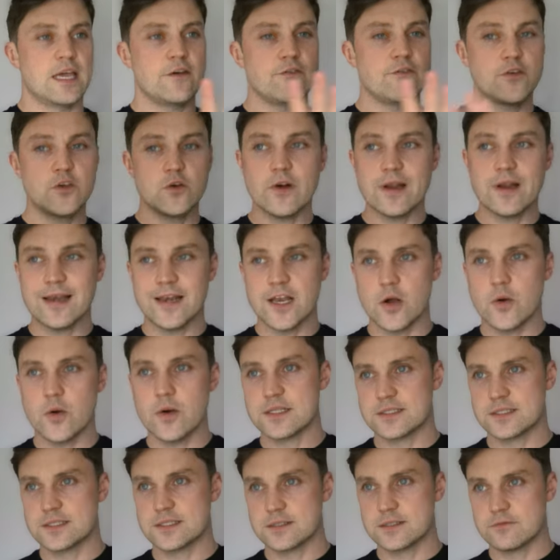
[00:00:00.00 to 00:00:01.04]
if you're a
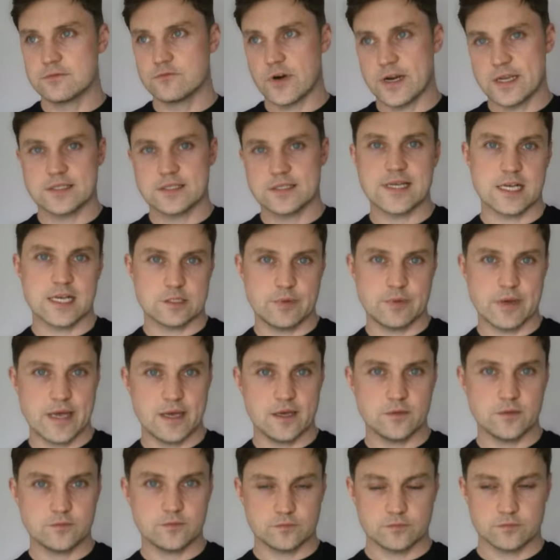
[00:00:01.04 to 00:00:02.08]
lower rate
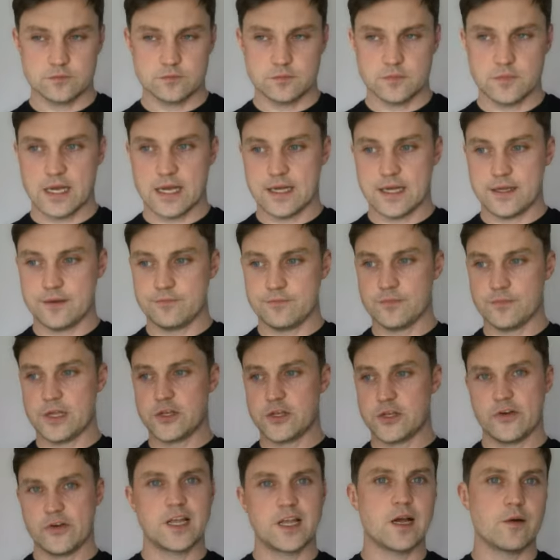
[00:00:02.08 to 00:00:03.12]
taxpayer,
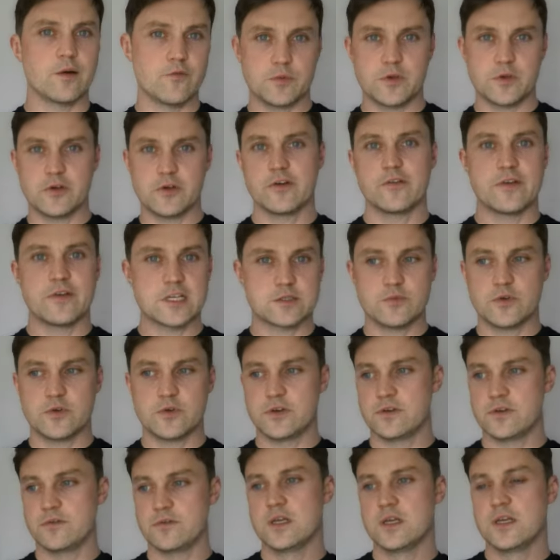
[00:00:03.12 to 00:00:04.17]
and your income from your
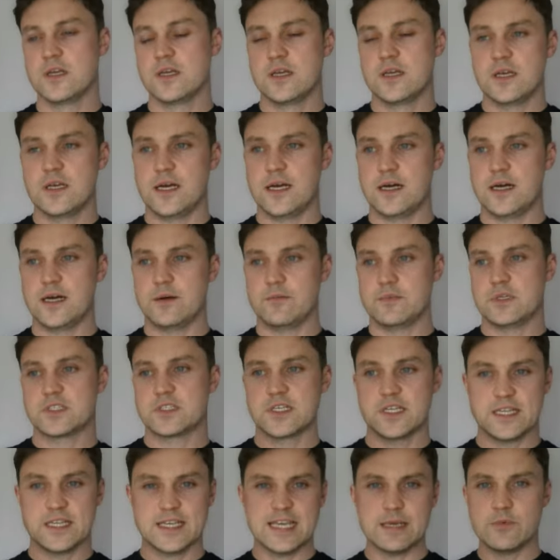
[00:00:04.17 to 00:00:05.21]
investment
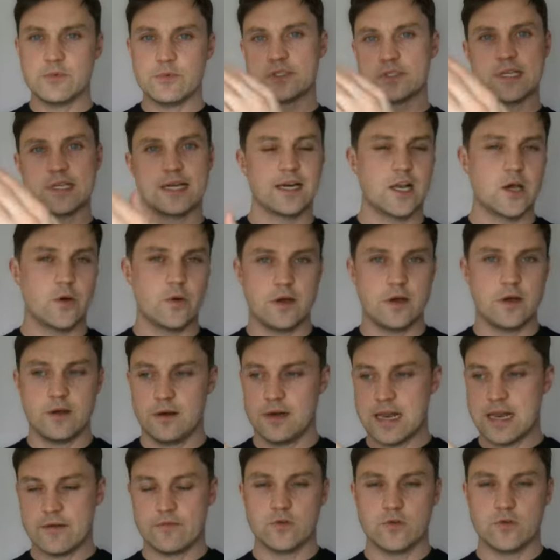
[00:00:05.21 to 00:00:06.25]
is going to keep you on that
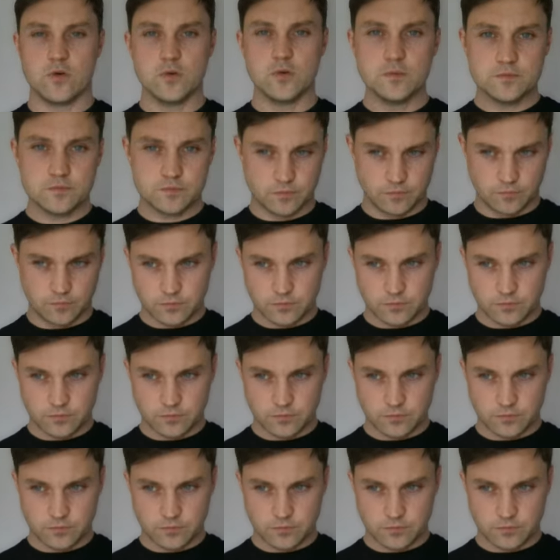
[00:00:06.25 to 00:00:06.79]
lower level,